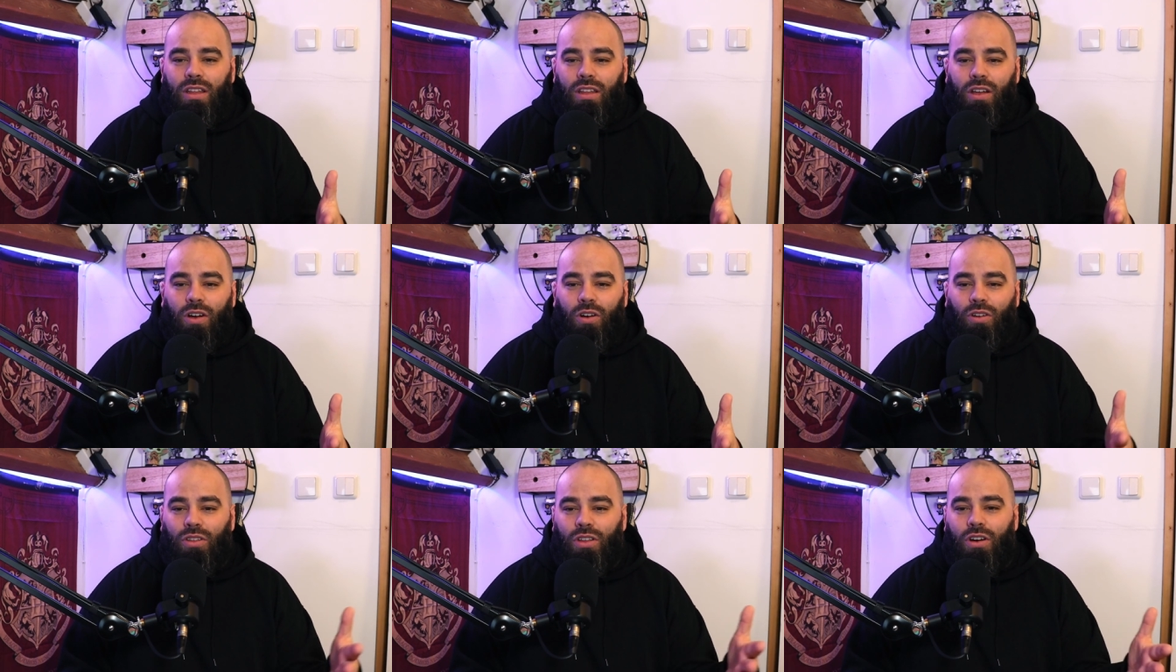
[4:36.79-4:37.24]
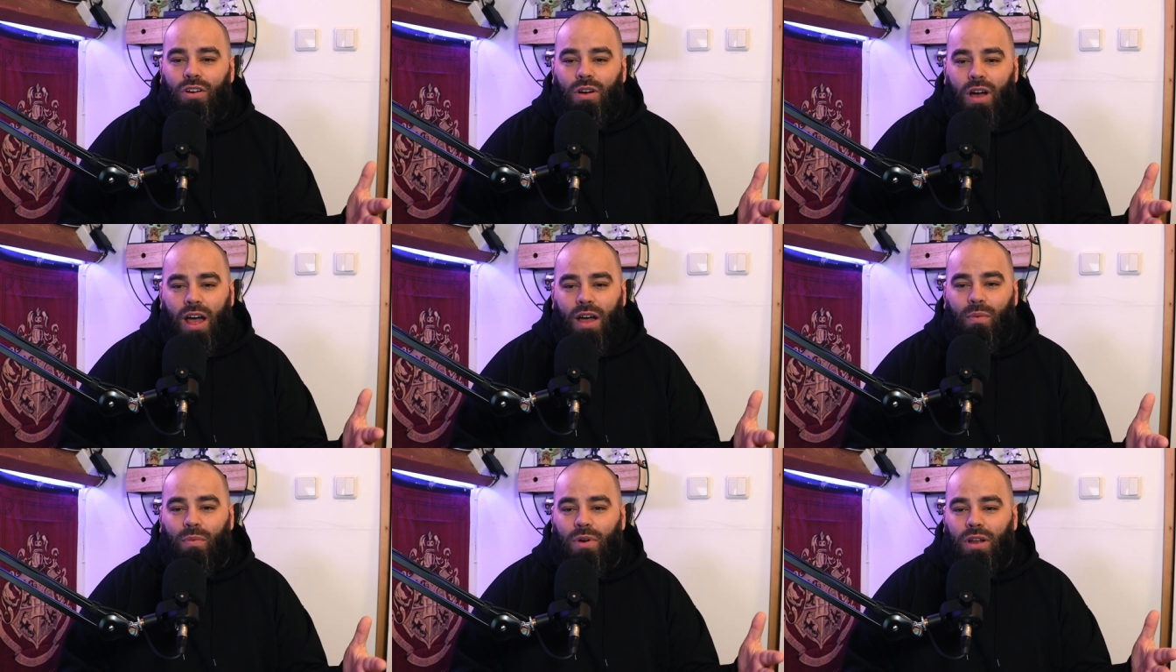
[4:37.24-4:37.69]
although
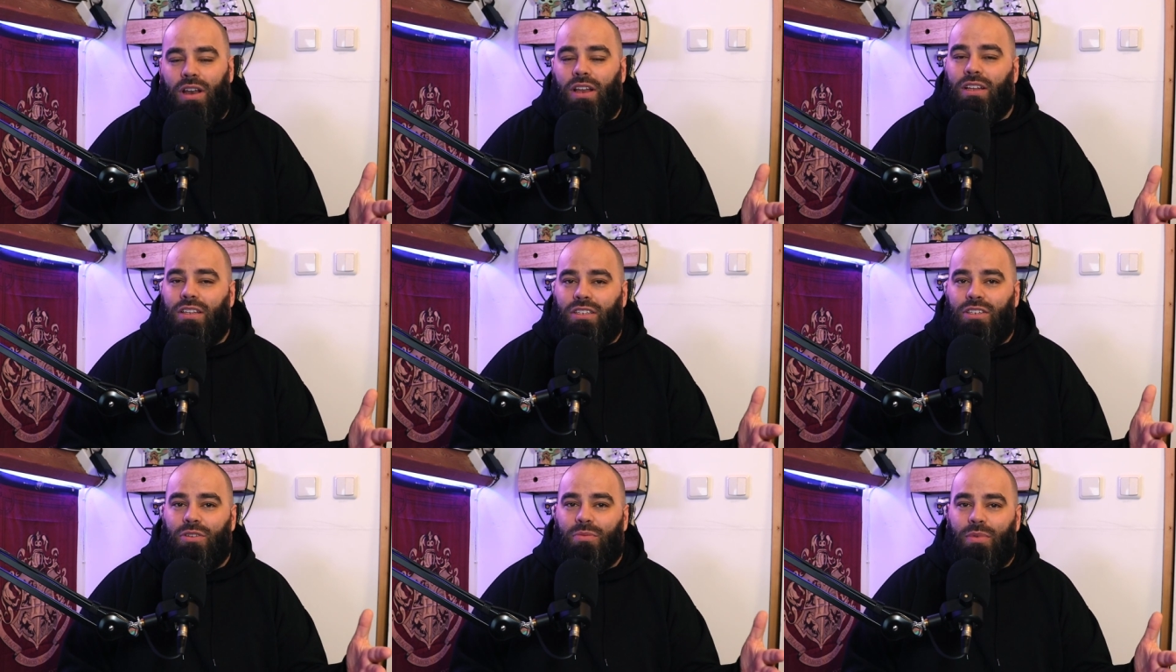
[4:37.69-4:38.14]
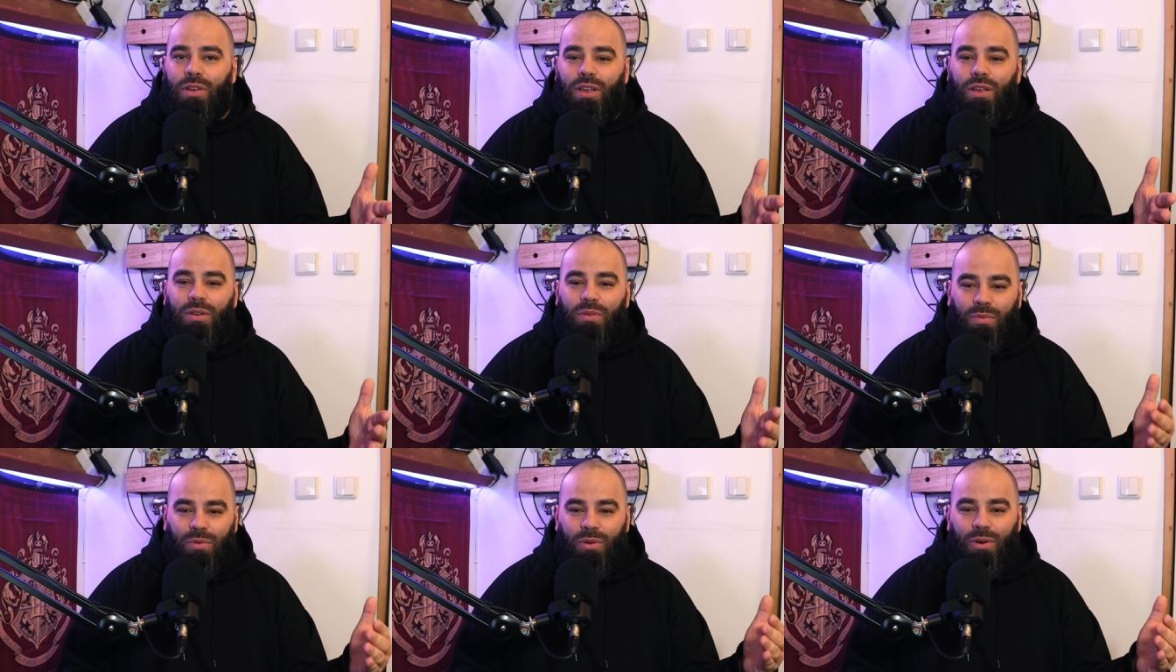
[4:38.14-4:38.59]
I want it to be
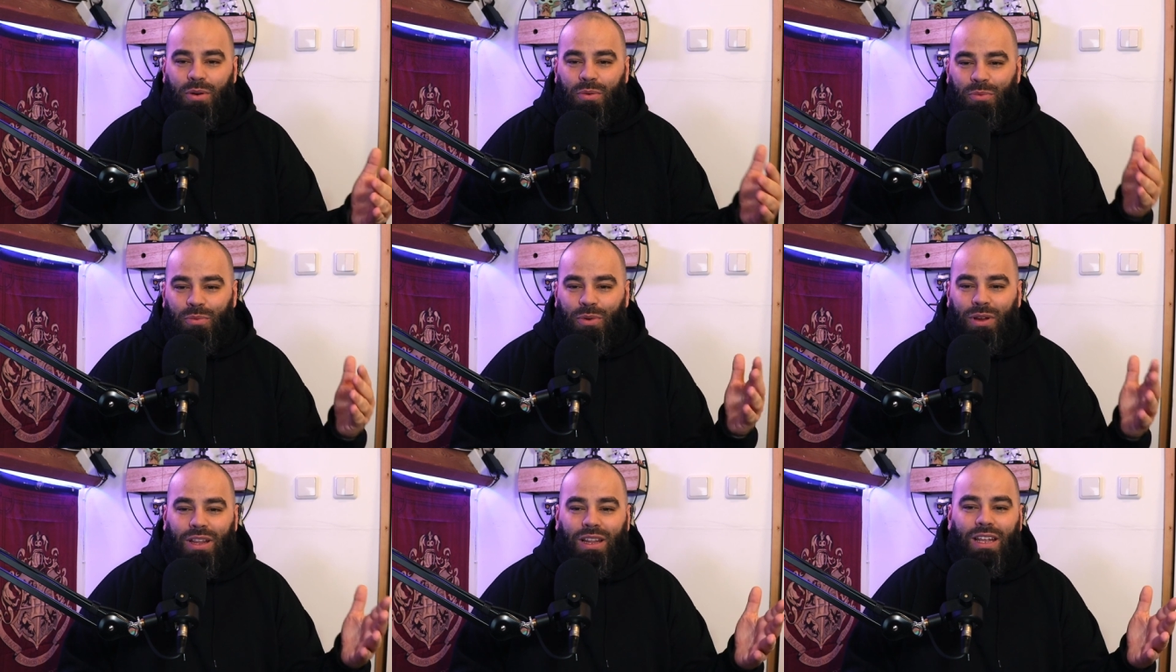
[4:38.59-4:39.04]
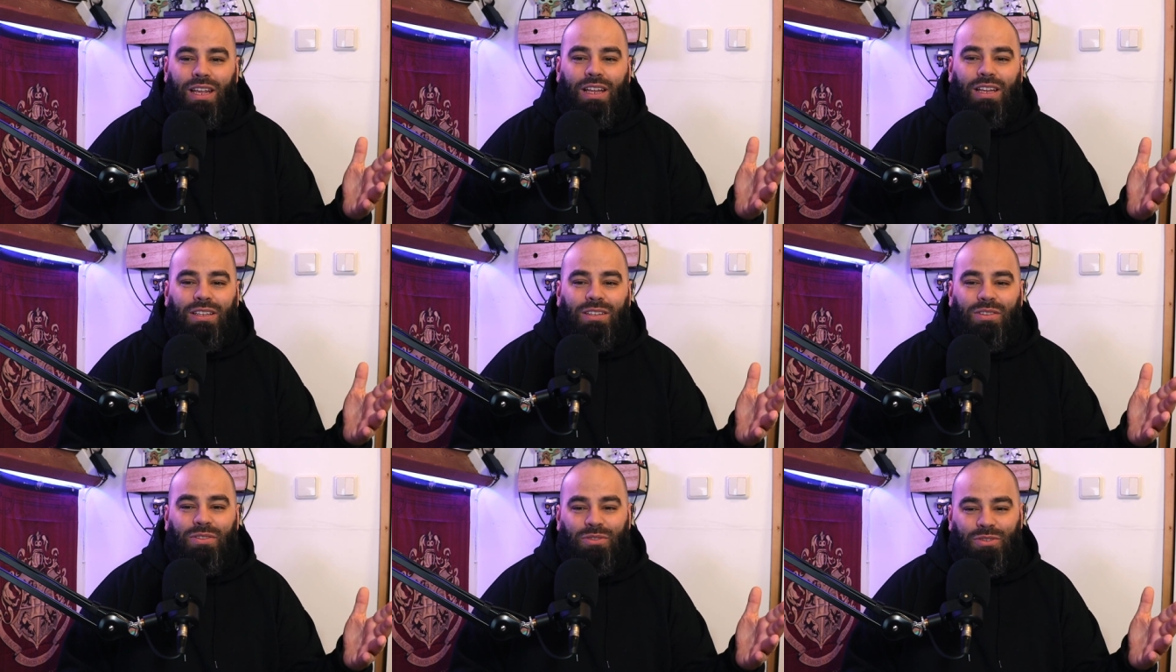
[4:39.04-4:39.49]
really
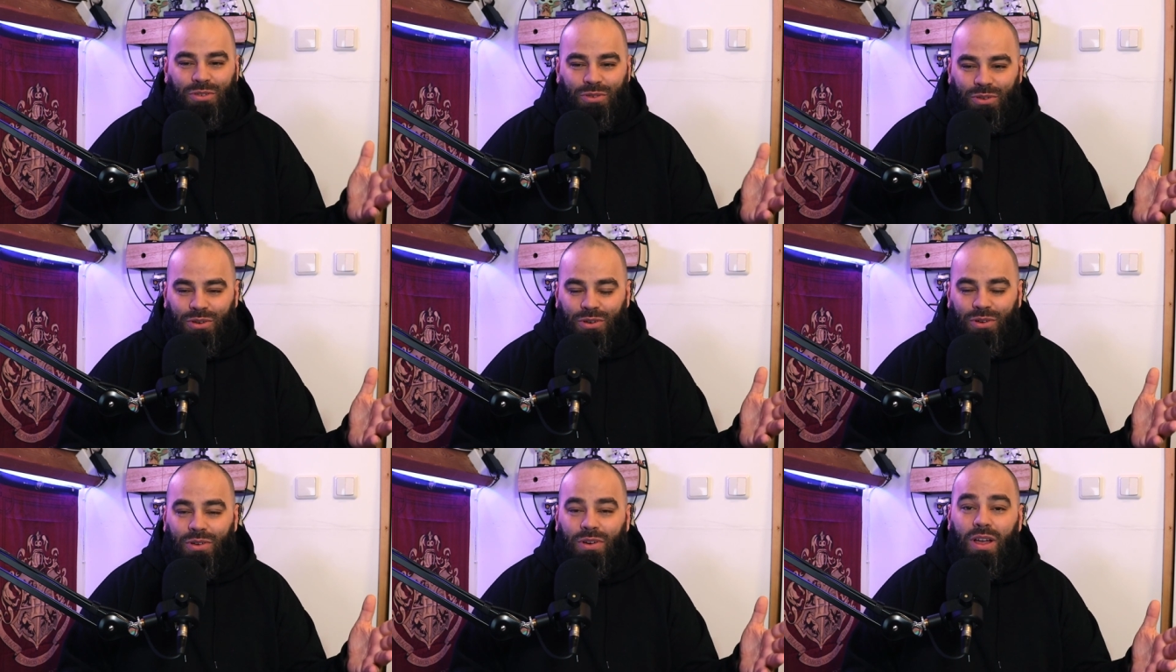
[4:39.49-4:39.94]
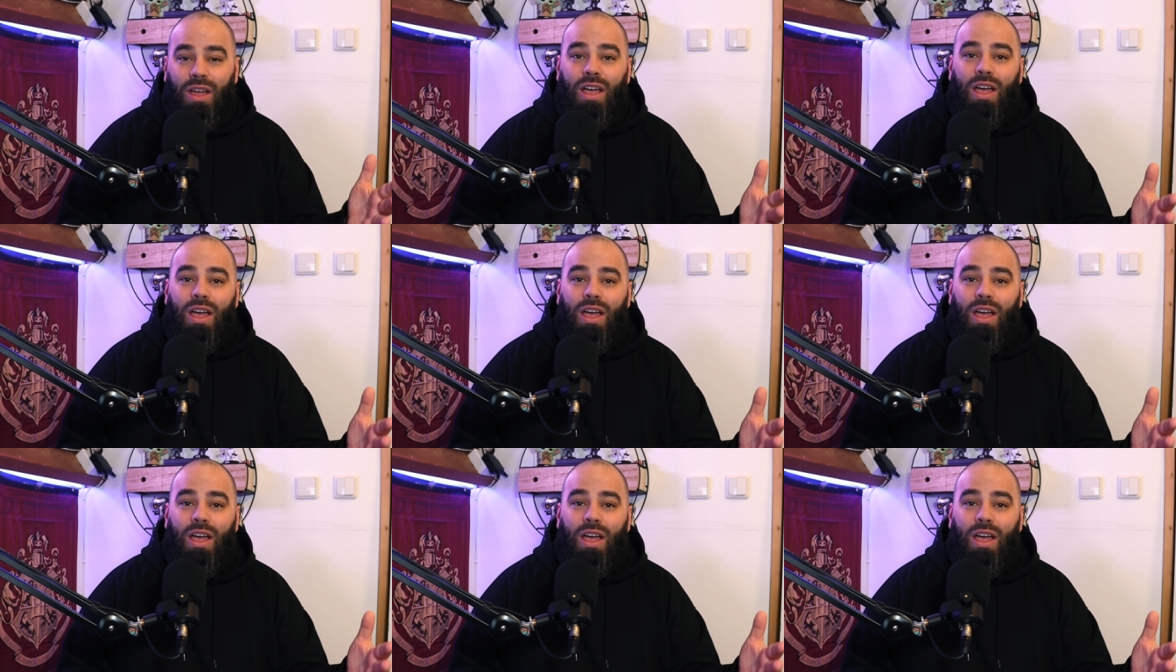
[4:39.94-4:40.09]
true.